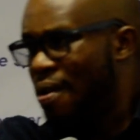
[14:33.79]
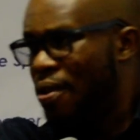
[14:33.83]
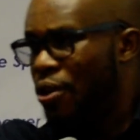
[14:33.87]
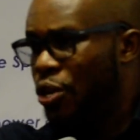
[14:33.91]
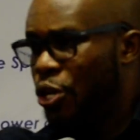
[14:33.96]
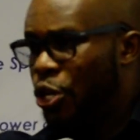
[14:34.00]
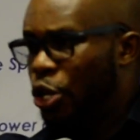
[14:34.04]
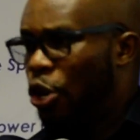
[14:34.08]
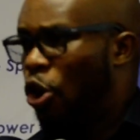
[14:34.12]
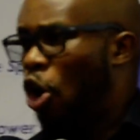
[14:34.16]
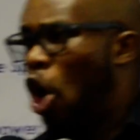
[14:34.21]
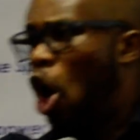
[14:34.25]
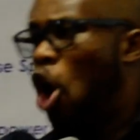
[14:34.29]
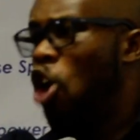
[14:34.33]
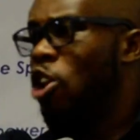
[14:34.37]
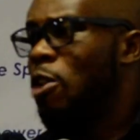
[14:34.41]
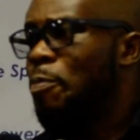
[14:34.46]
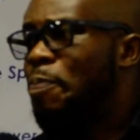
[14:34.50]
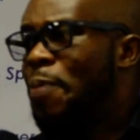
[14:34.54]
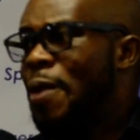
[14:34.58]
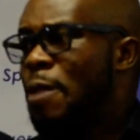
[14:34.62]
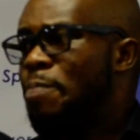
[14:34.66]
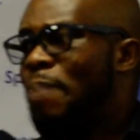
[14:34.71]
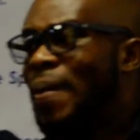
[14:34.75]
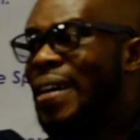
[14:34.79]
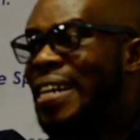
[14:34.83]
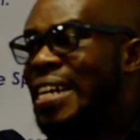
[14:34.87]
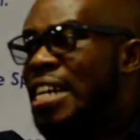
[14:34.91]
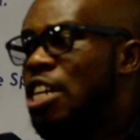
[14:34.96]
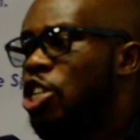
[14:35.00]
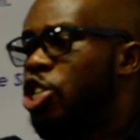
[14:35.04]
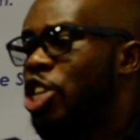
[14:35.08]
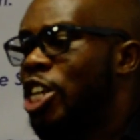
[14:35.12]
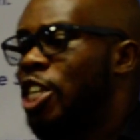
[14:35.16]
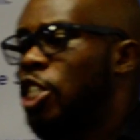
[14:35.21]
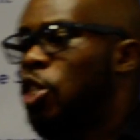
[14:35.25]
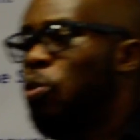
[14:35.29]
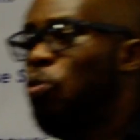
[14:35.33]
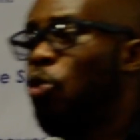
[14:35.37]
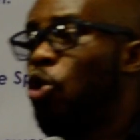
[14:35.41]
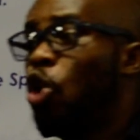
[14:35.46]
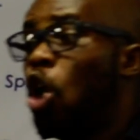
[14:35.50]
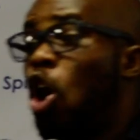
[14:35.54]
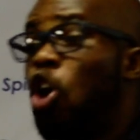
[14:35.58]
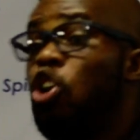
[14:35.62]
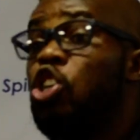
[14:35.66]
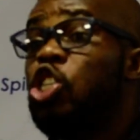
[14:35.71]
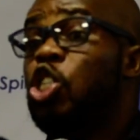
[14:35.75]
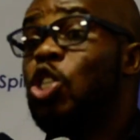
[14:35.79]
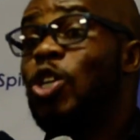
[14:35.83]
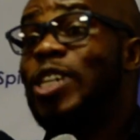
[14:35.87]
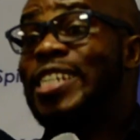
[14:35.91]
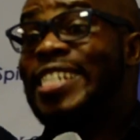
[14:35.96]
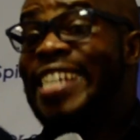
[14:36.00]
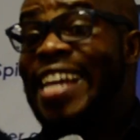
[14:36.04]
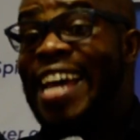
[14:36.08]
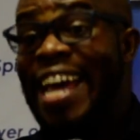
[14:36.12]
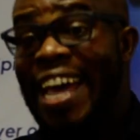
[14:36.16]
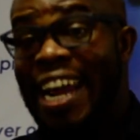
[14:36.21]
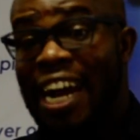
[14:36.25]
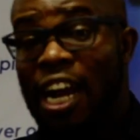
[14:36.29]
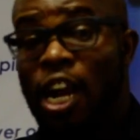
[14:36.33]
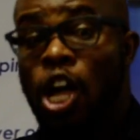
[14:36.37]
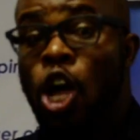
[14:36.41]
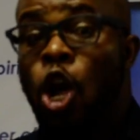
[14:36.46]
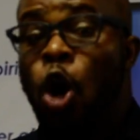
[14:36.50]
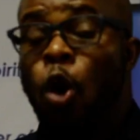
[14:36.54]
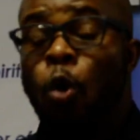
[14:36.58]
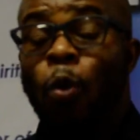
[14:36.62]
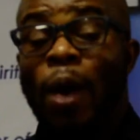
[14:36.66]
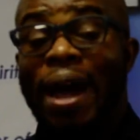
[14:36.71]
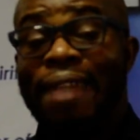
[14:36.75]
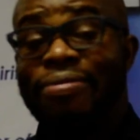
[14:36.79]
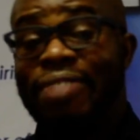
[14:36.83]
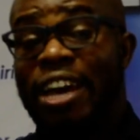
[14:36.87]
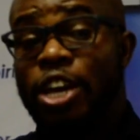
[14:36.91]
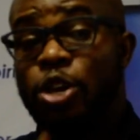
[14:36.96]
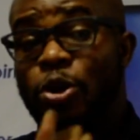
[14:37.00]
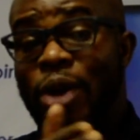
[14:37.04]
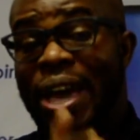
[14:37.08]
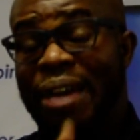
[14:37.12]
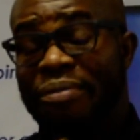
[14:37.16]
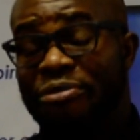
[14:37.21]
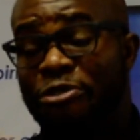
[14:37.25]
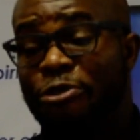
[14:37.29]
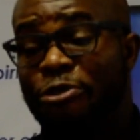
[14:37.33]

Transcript: Your own preparations will also tell whether you have